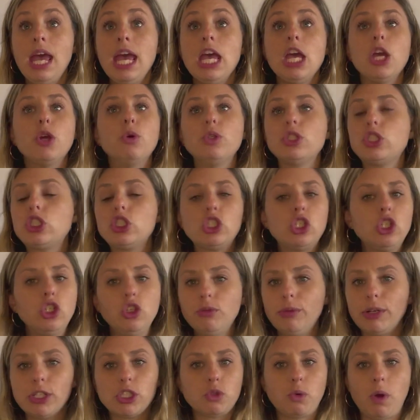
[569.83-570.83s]
It was too
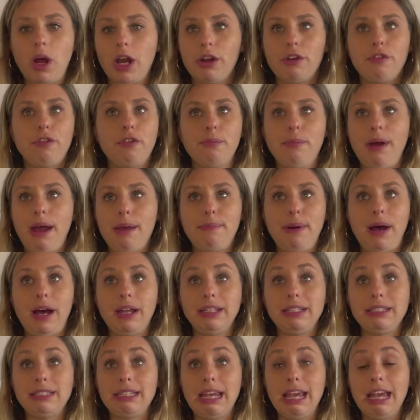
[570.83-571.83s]
much water for my
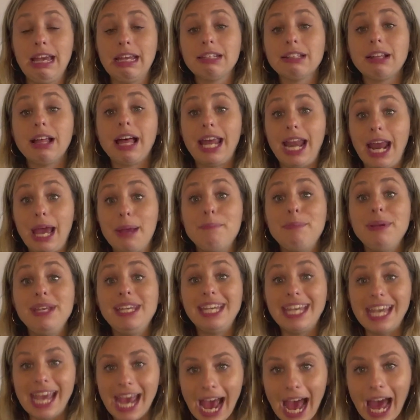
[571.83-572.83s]
body to handle, and I
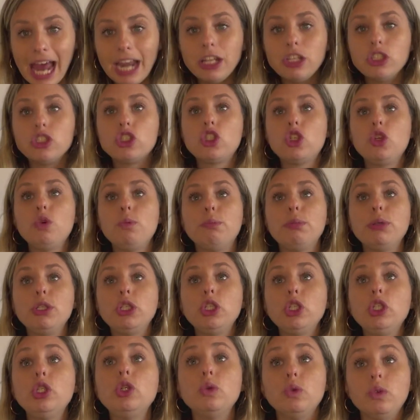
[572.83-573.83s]
began to
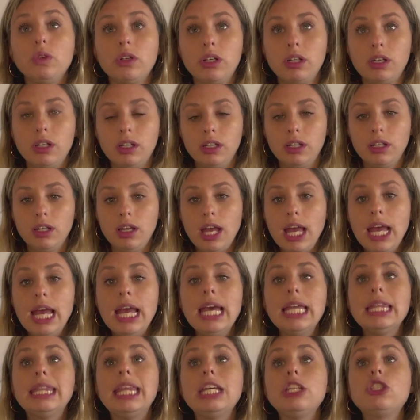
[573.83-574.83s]
puke.
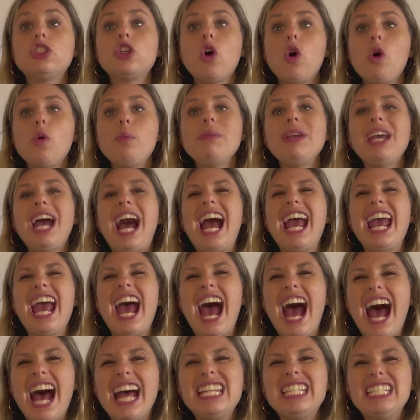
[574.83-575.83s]
They told me I
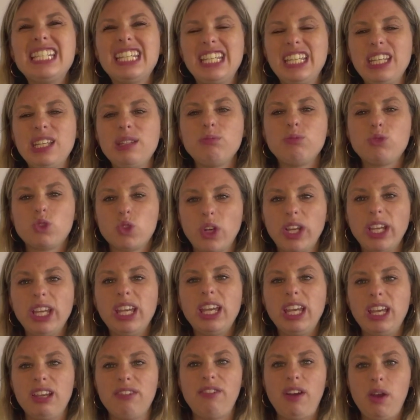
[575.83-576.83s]
had to keep
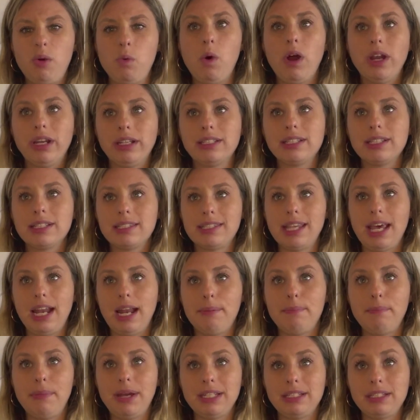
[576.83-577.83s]
drinking if I wanted to set
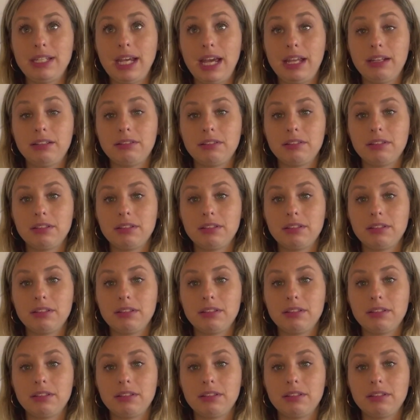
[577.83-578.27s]
up my tent.